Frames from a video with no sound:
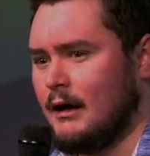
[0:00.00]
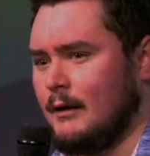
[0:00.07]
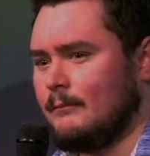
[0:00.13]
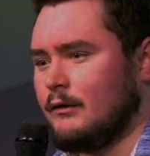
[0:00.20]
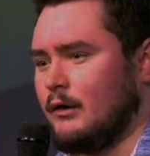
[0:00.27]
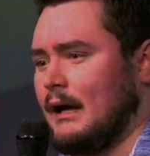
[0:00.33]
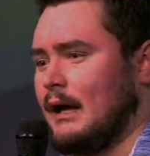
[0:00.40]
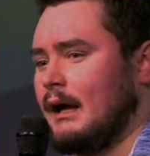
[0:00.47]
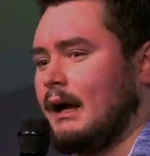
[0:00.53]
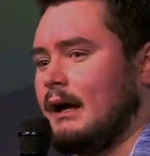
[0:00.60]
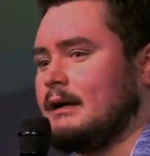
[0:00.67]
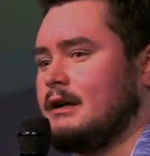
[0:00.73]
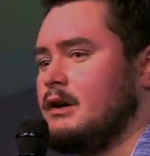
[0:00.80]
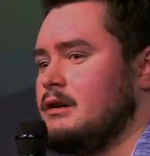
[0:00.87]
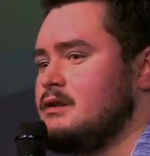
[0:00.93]
So I
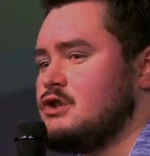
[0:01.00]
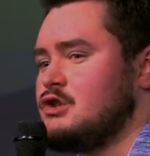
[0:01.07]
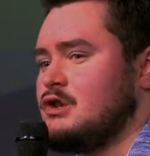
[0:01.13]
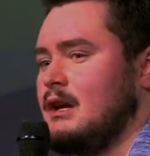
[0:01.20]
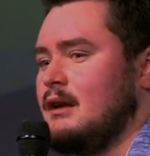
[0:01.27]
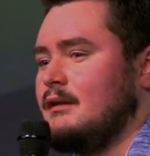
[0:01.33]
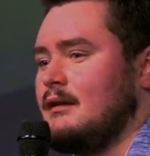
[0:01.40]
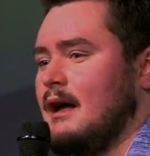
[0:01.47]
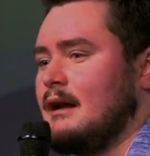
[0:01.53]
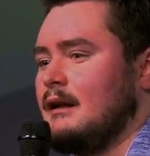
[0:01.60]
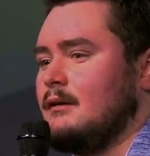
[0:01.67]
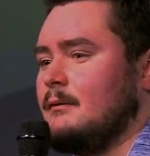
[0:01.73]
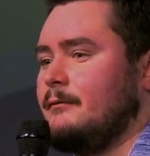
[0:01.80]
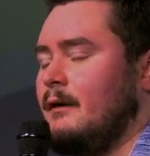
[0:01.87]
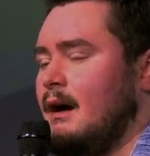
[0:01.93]
couldn't shake that,
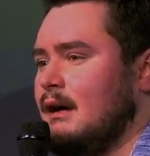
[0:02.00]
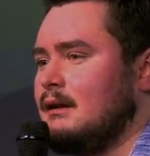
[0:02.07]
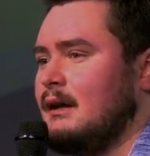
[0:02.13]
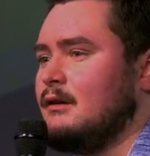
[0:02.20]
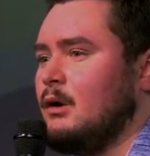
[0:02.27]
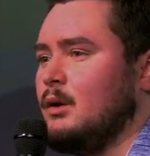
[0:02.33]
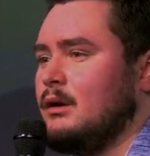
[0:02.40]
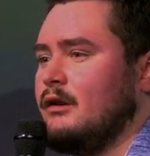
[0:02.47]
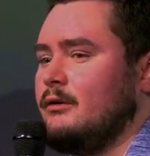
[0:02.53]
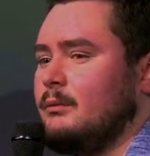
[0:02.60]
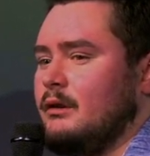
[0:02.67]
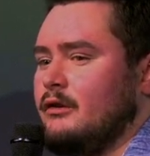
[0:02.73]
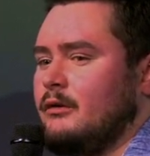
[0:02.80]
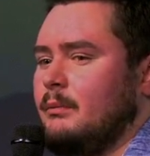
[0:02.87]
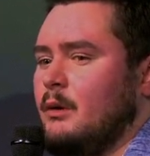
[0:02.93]
and finally the Holy
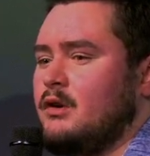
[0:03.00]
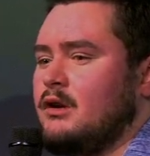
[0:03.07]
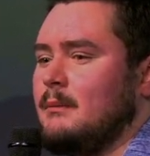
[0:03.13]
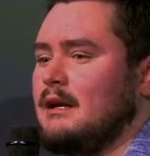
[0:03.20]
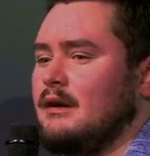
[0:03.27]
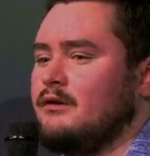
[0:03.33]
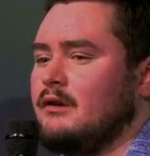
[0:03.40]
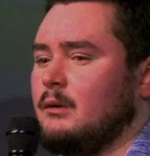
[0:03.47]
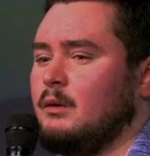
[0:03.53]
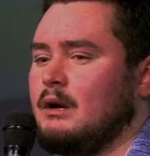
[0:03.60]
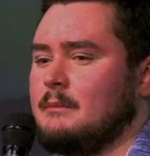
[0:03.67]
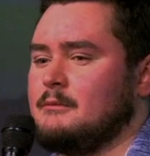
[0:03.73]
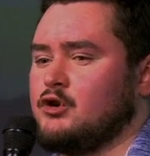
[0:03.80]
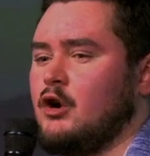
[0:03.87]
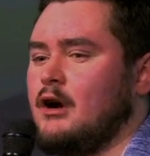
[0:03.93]
Spirit spoke to me, and he said, "What I'm
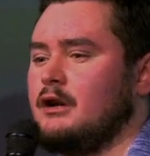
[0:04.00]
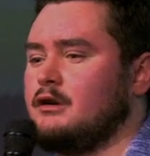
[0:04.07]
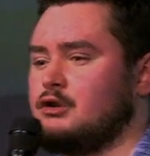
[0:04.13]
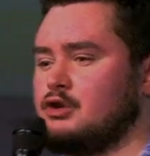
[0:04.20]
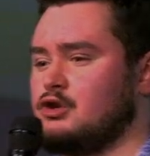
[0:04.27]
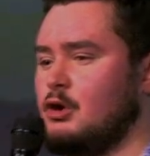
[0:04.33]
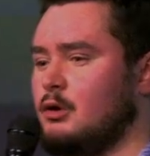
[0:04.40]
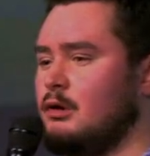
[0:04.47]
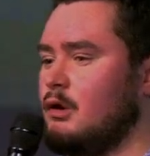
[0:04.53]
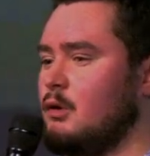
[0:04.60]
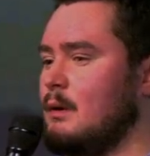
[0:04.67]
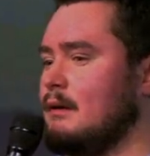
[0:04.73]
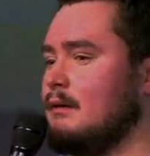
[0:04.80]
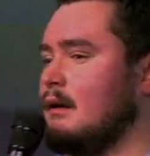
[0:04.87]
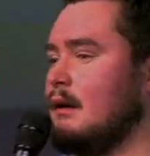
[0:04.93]
trying to show you
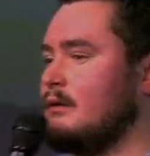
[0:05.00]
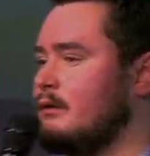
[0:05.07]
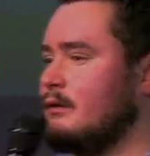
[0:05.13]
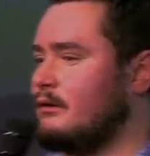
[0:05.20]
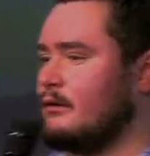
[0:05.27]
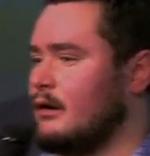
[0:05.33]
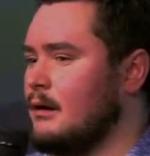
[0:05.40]
in this